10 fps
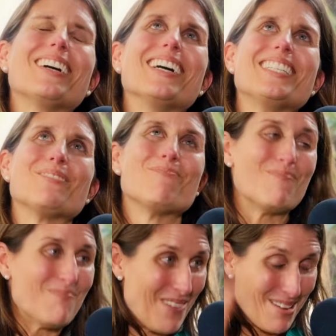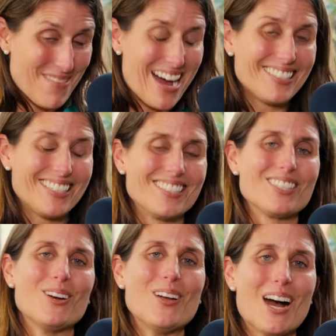I did my master's,
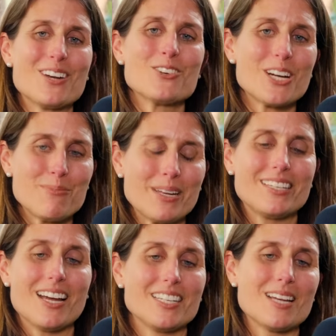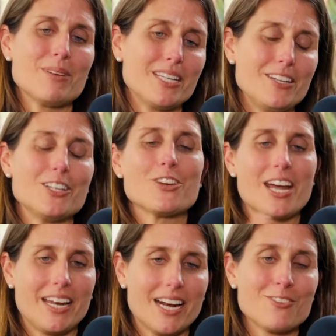so I'd done my teacher
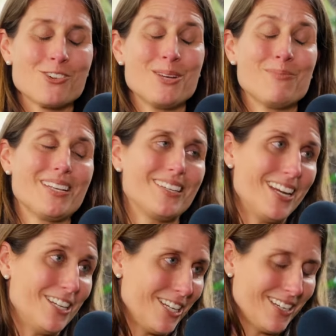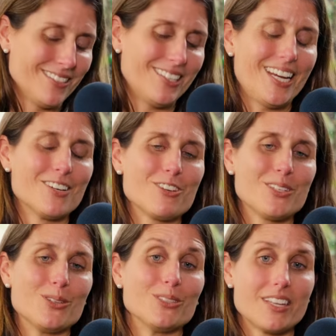training, I'd already been teaching in secondary
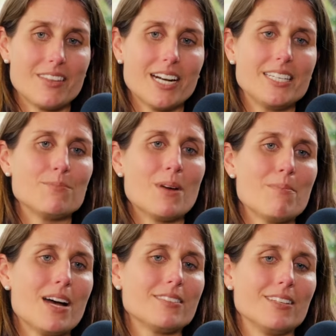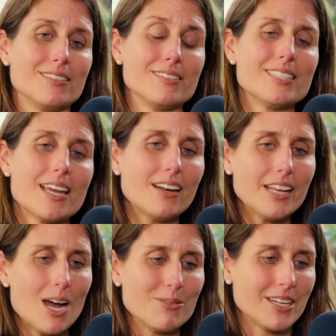schools, and then I did my master's, and suddenly
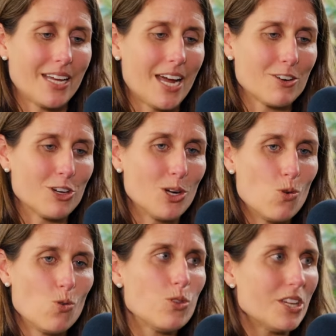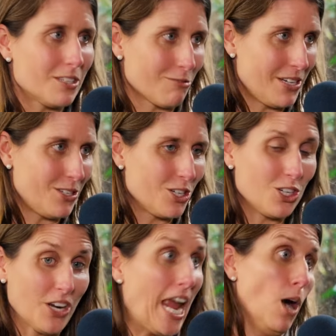I was encountering all this research
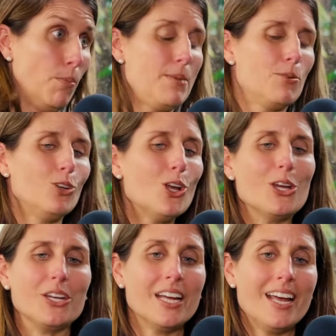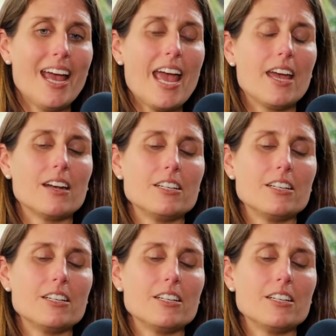on how people learn. And I